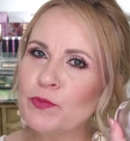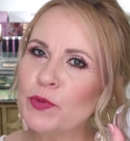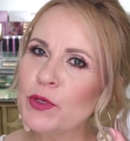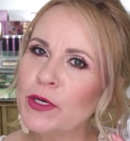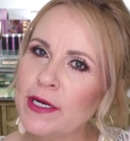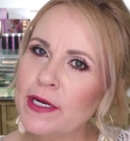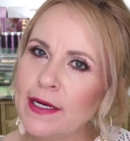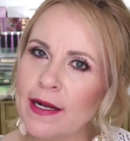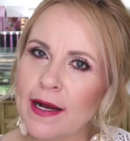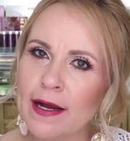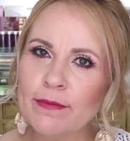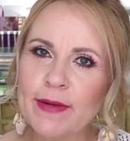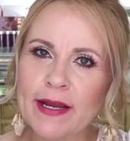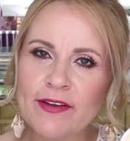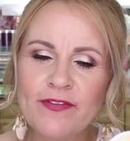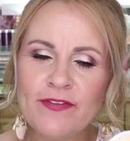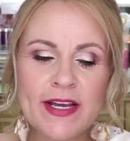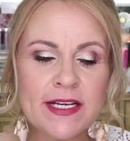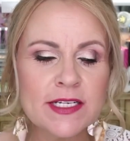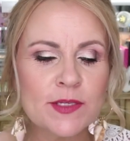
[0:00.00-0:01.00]
put it on my
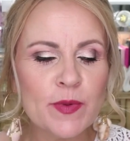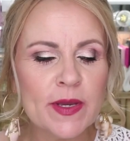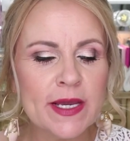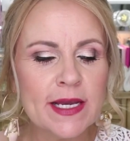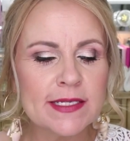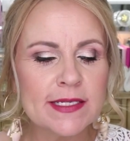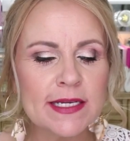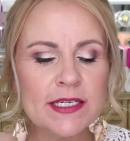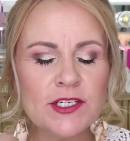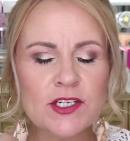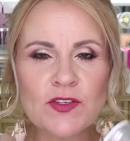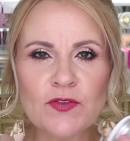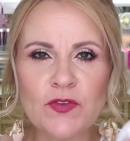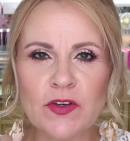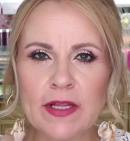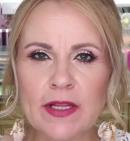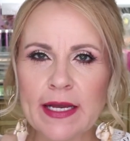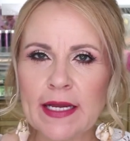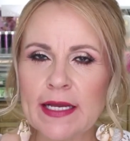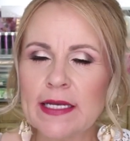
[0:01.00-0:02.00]
face because I just
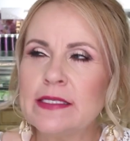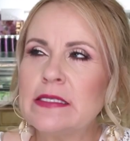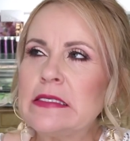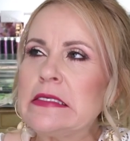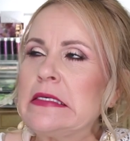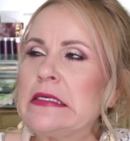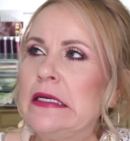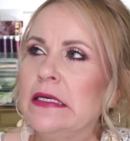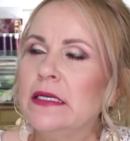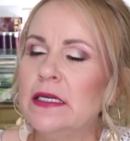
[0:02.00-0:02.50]
feel like it's